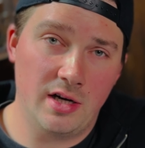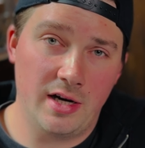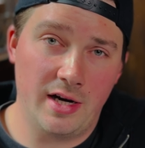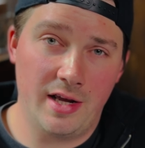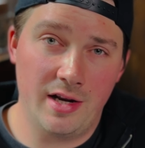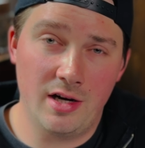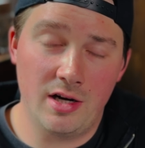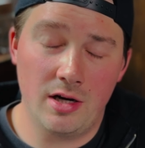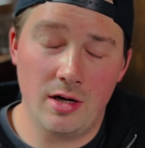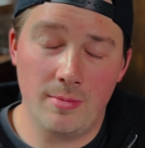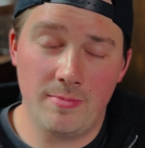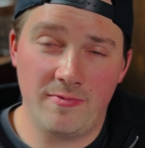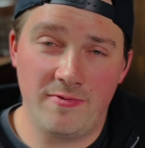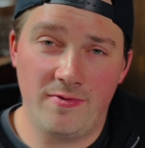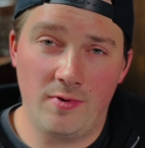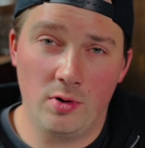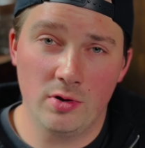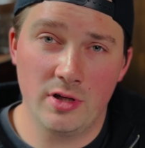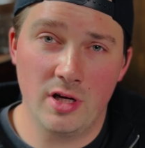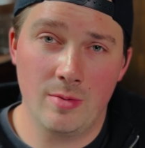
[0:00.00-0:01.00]
I ended up
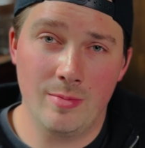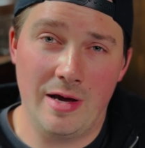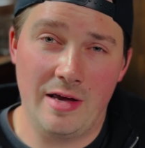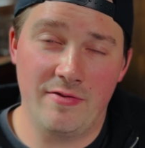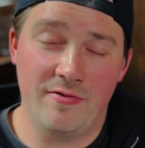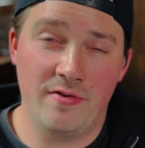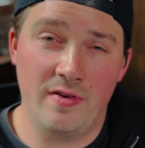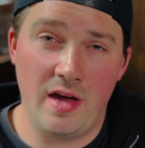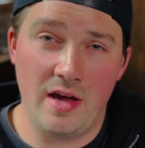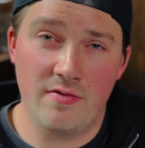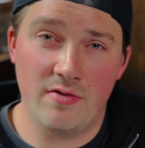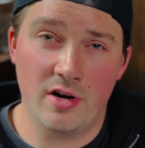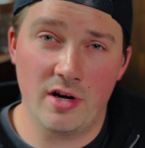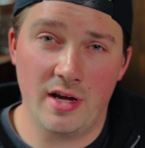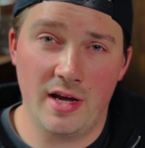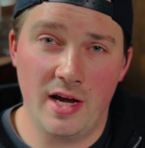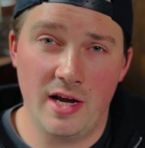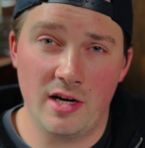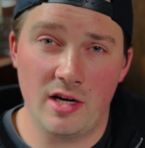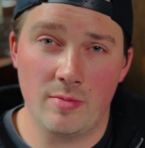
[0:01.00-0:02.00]
folding my
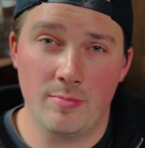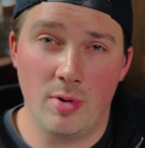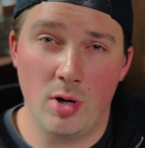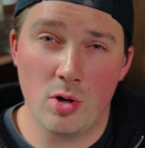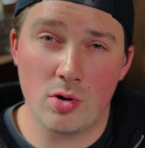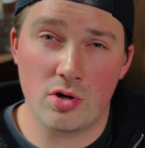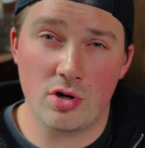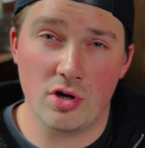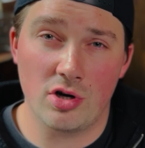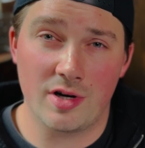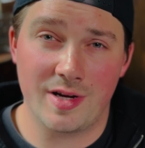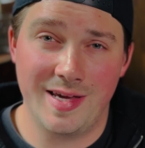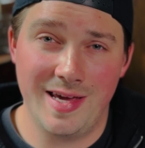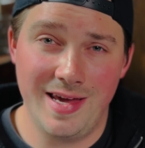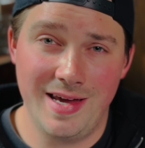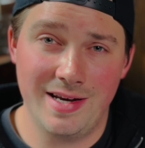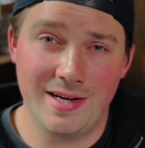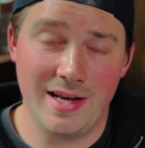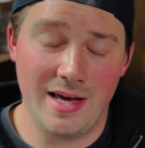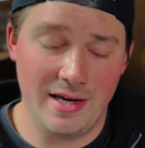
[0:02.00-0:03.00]
favorite hand in poker,
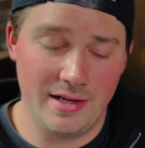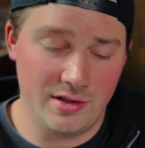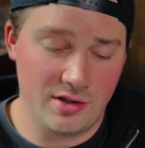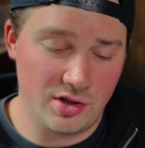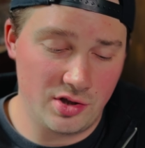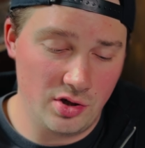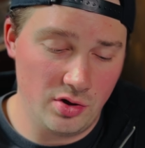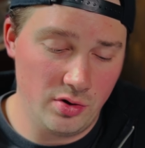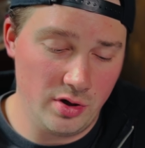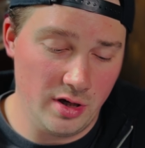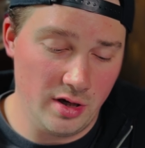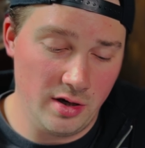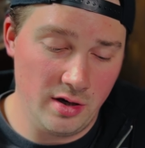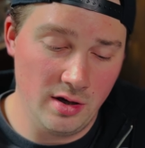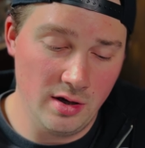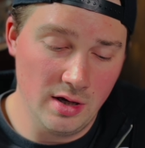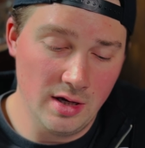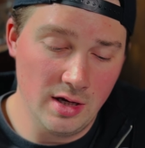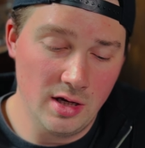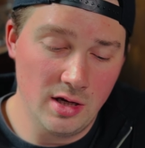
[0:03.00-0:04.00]
King 9 suited,
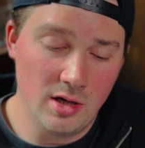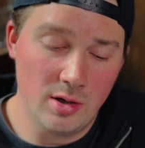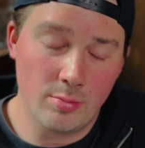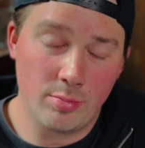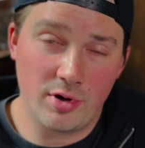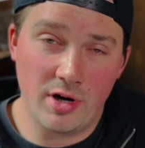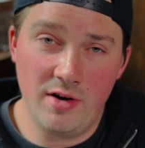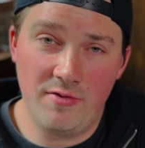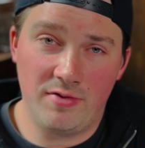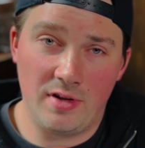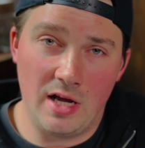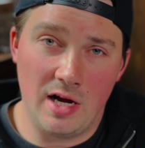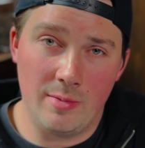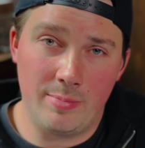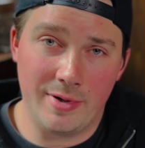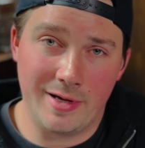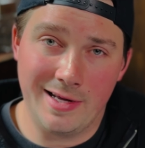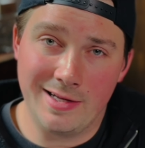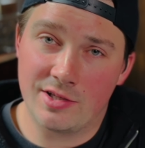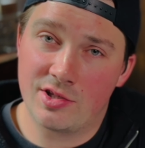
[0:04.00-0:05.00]

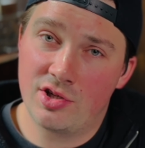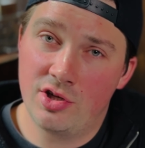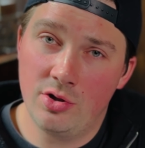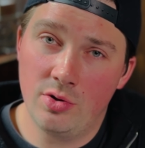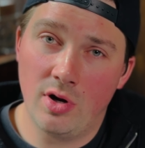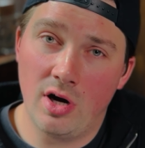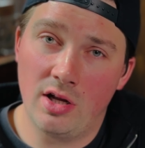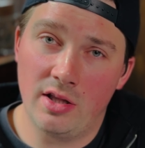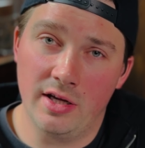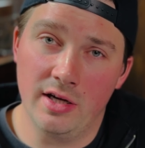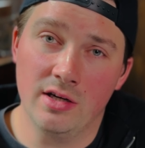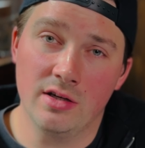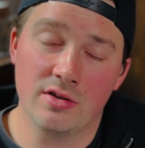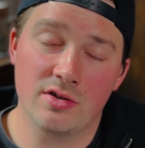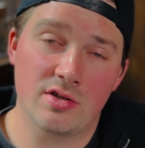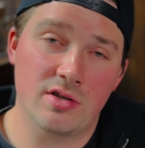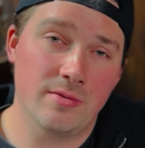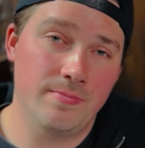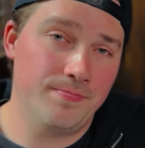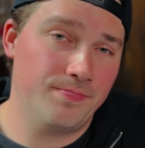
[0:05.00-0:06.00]
pre-flop against 2
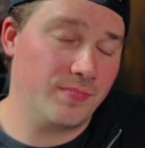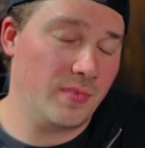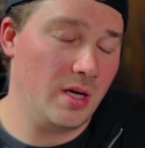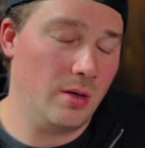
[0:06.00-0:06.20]
all-ins.